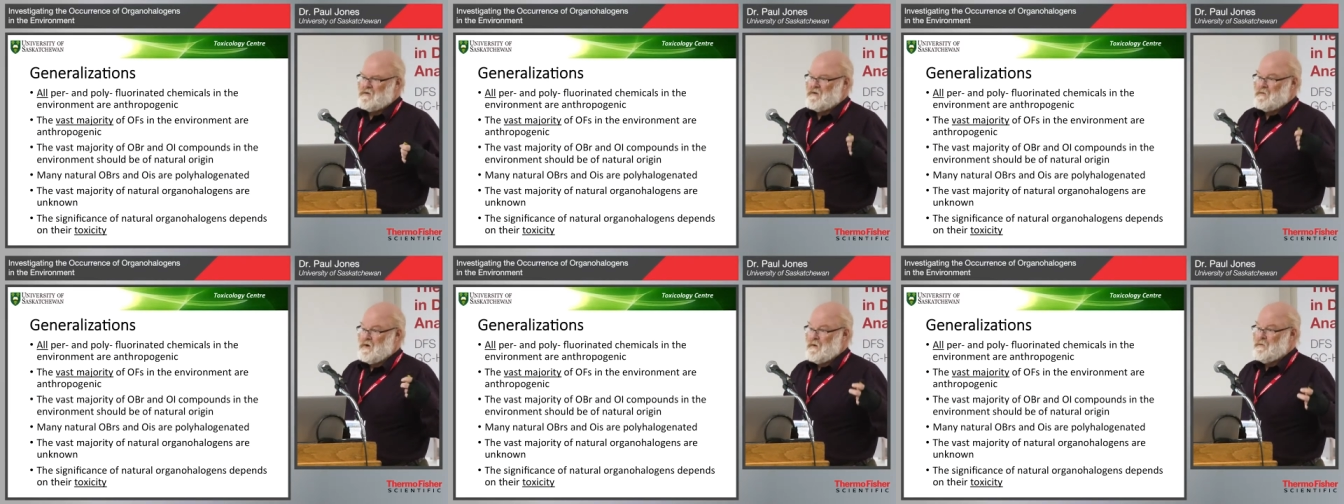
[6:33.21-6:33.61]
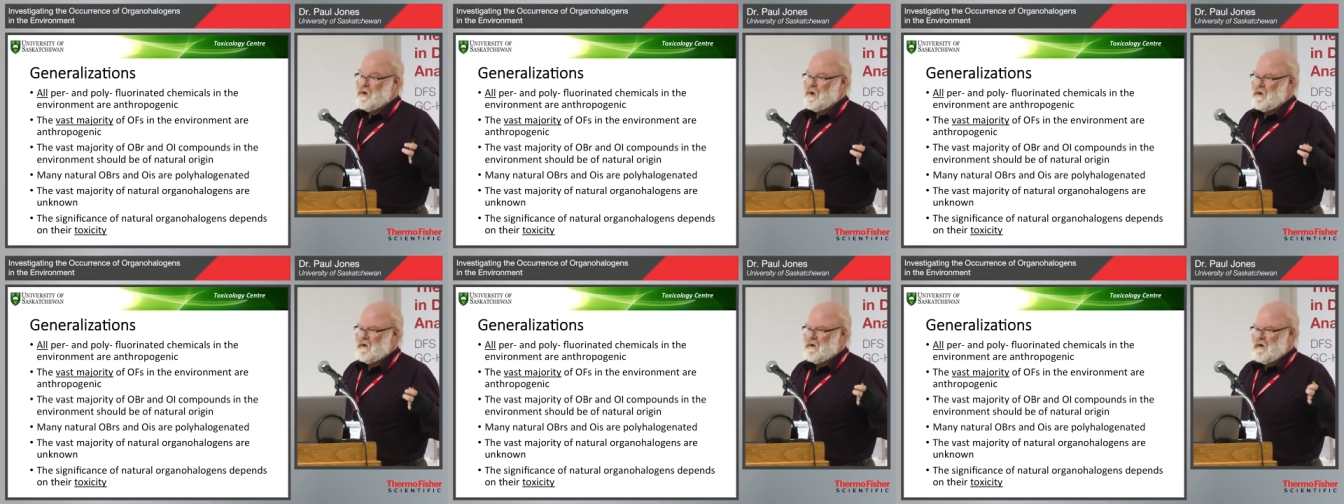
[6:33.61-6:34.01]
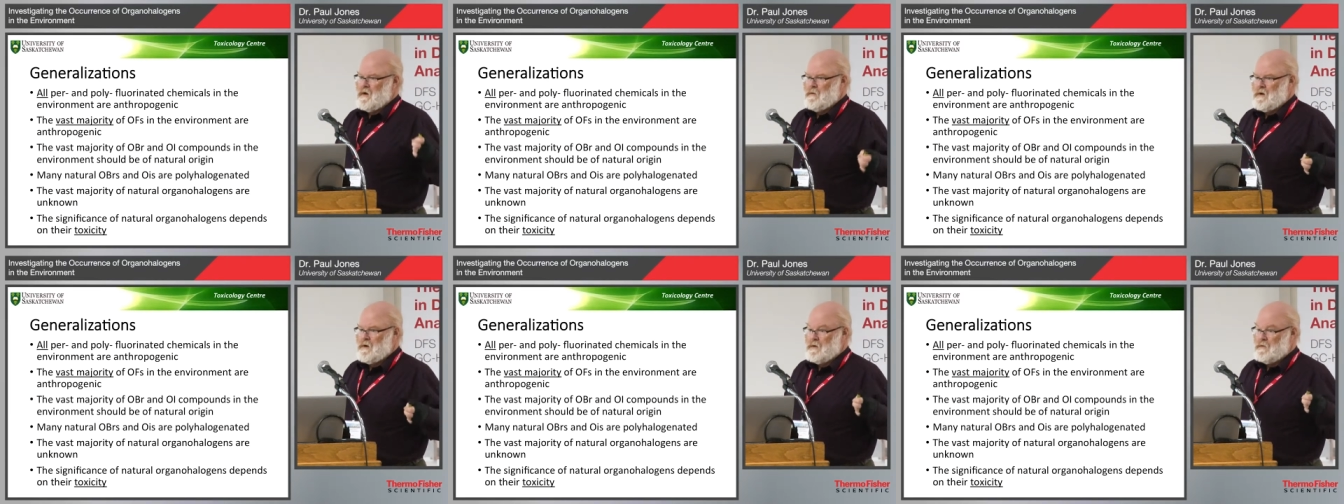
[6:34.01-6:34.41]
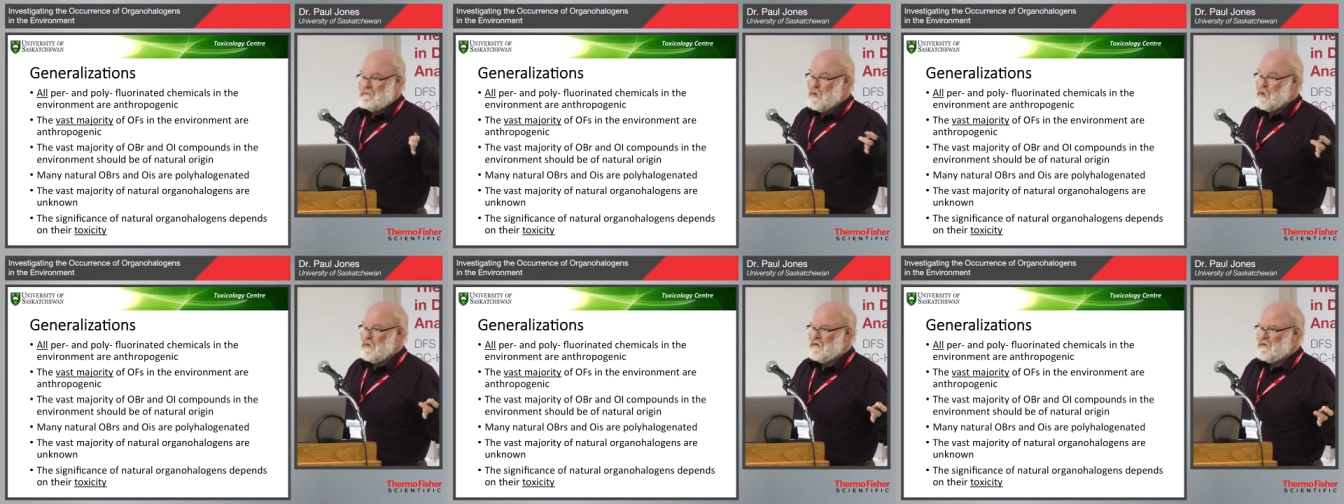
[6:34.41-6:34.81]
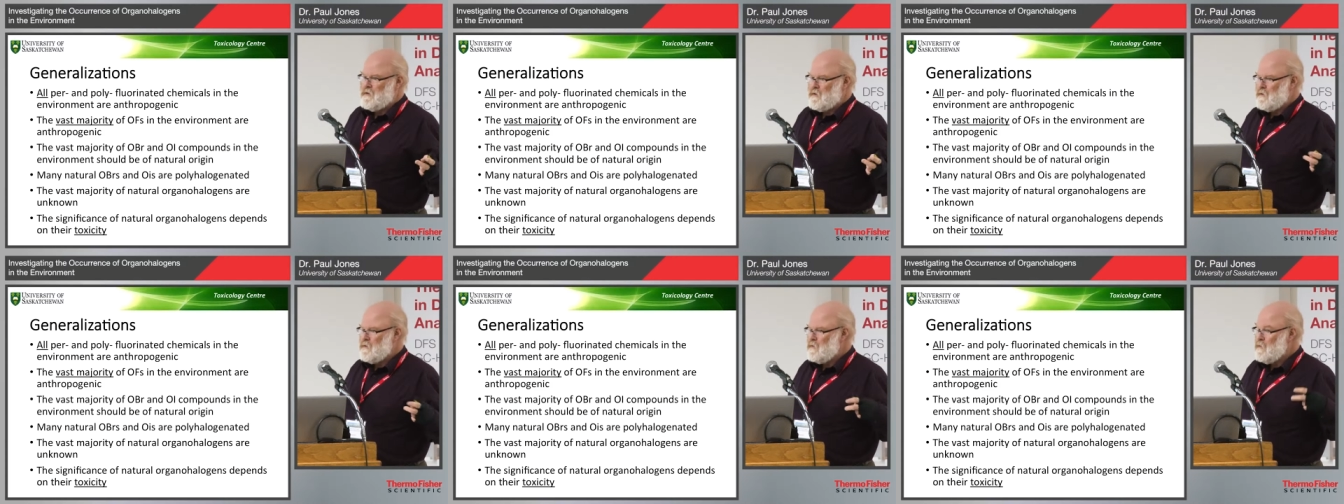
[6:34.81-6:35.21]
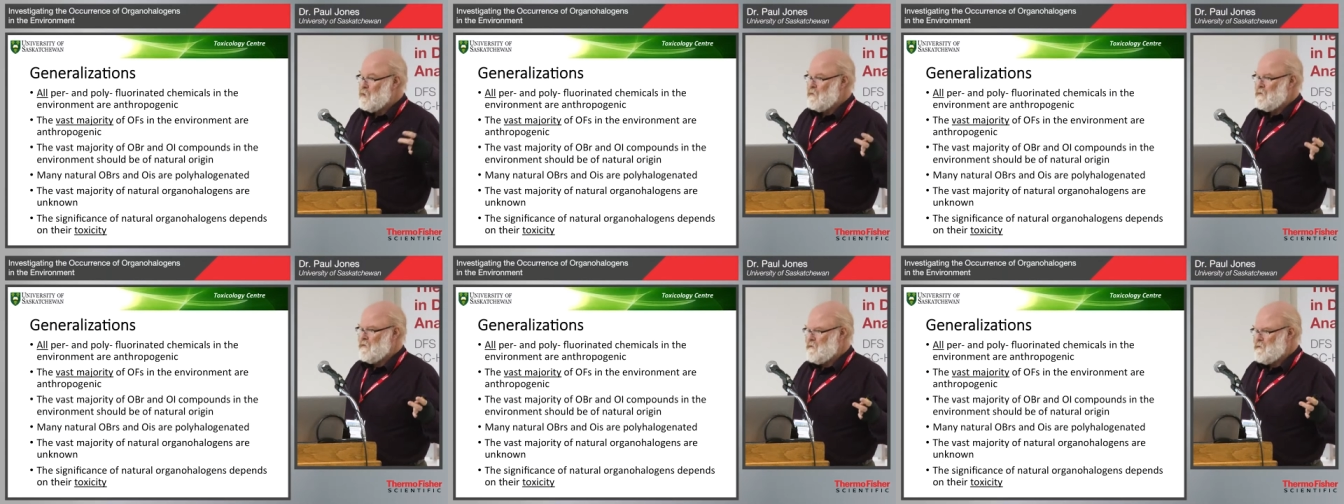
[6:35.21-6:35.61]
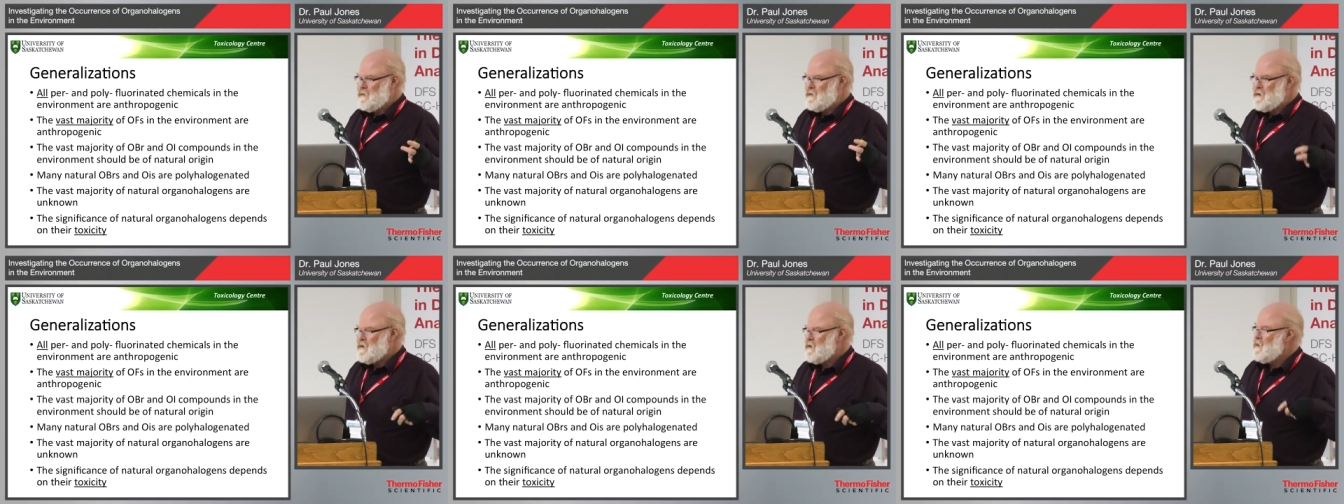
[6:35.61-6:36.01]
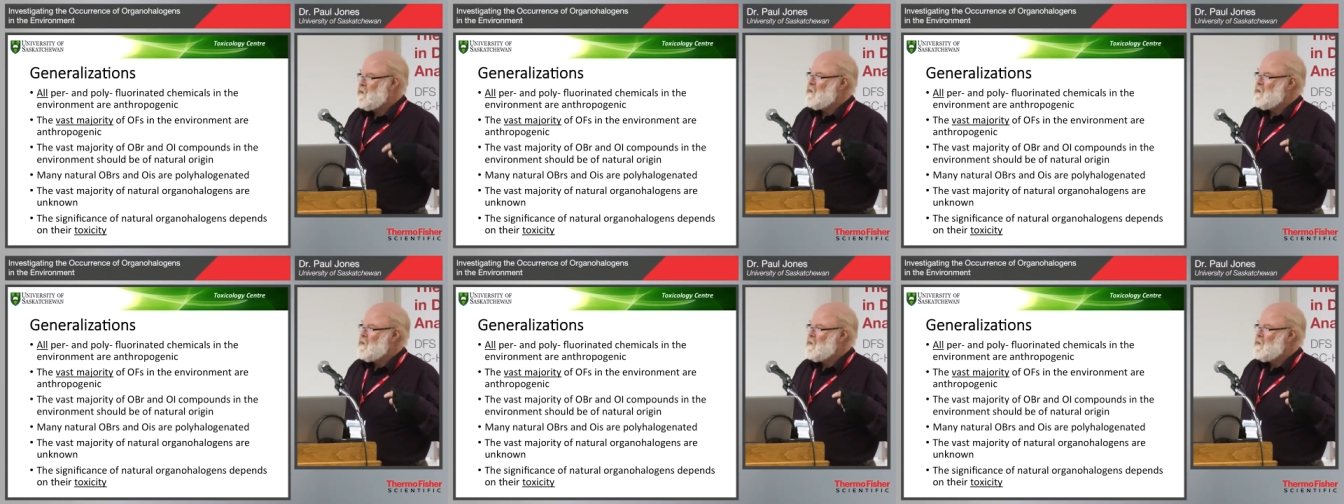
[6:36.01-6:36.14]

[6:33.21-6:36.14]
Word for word: and by poly I mean more than two, more than three.